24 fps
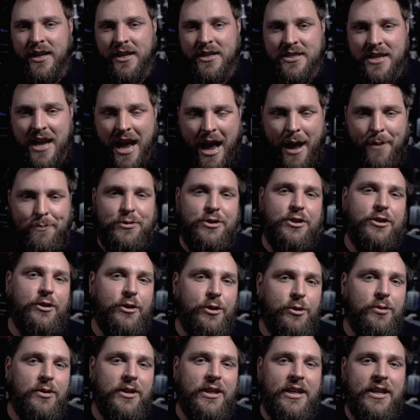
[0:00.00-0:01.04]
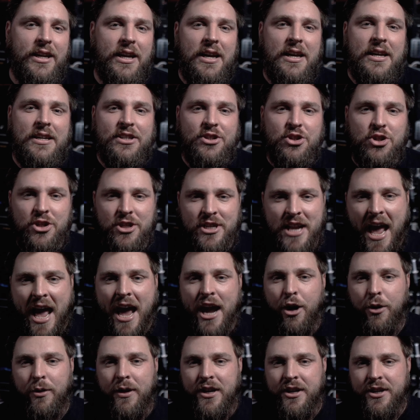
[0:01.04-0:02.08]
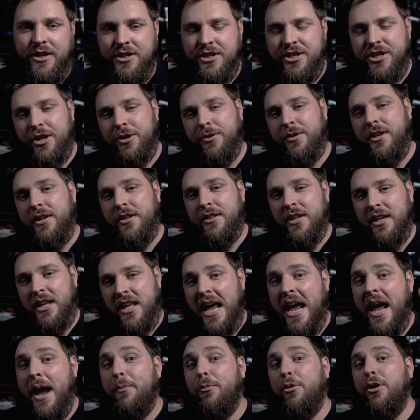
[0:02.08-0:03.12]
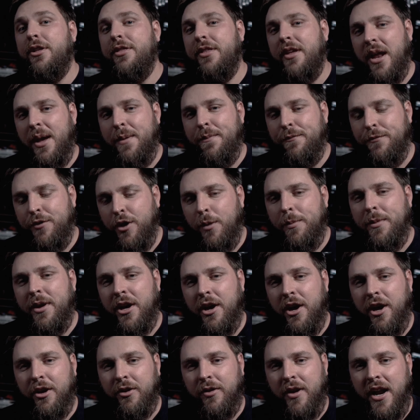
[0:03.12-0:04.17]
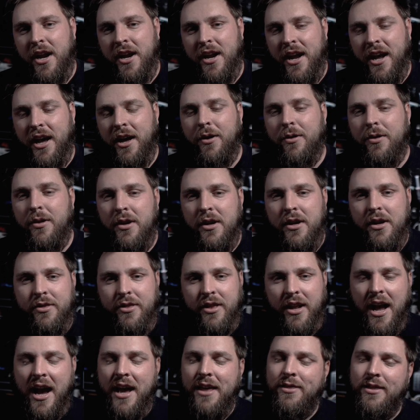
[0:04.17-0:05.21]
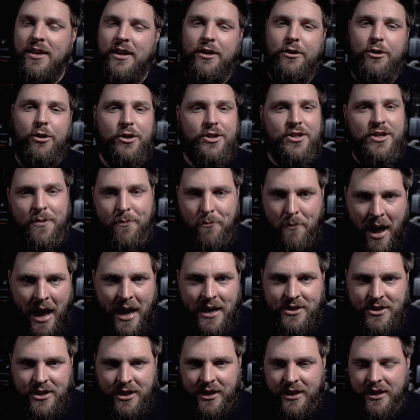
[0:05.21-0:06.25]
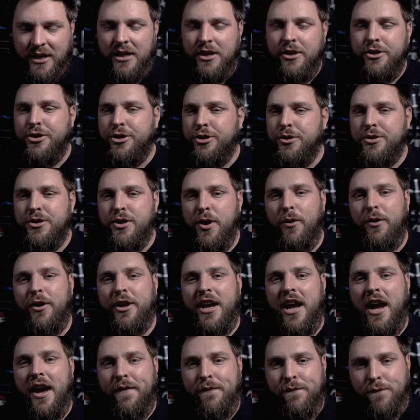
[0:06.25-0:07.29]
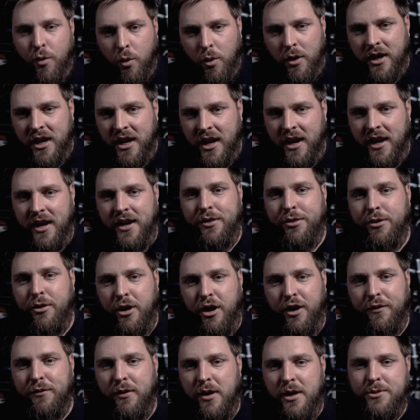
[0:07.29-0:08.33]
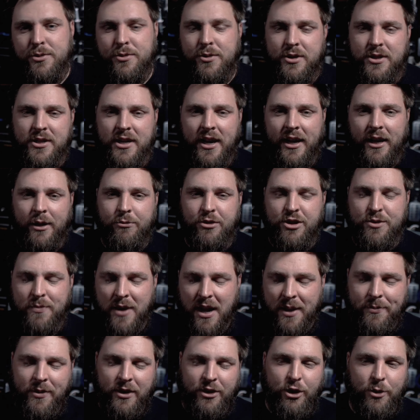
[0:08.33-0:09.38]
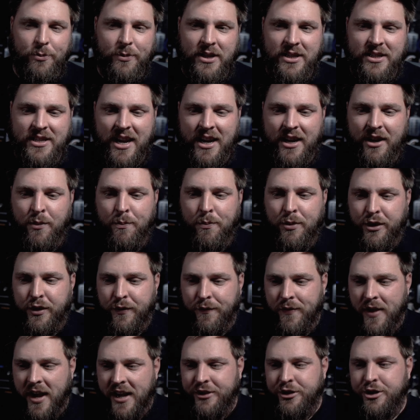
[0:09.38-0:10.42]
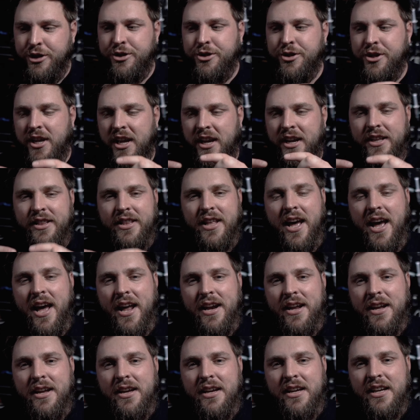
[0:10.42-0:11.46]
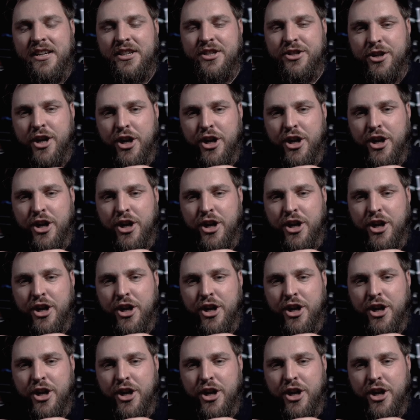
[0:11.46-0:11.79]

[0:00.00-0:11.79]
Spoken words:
That is absolutely staggering, considering the camera that I'm filming on right now, that I think looks amazing, shoots only at 4K 30 frames per second, which might be a little bit dated, but the fact that you're getting that in